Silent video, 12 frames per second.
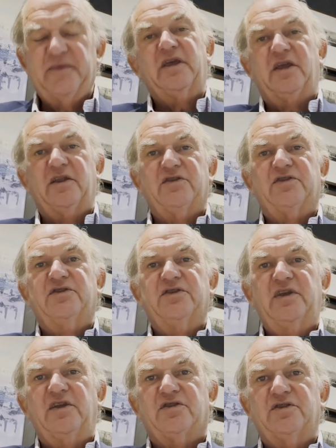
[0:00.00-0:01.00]

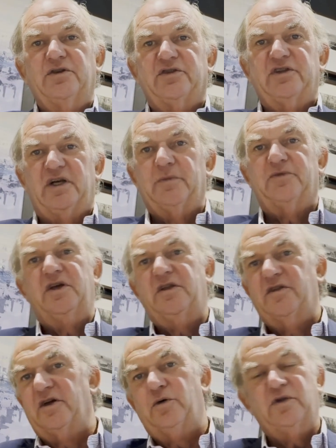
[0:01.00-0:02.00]
It's not an update of
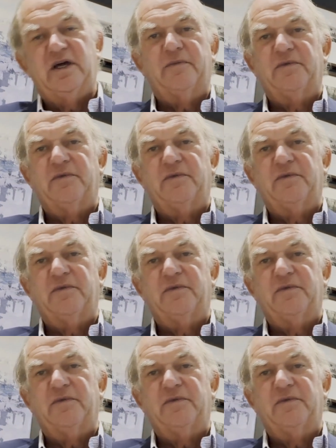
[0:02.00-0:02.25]
the old app.